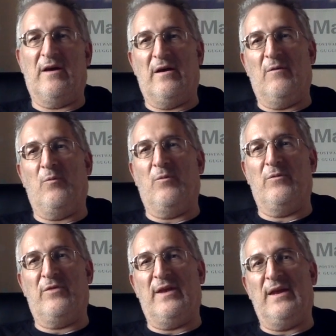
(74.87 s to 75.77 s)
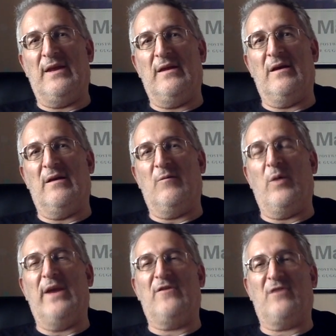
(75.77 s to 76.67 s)
uh, the uh,
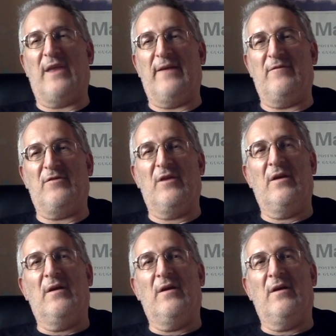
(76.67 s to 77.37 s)
wage slaves.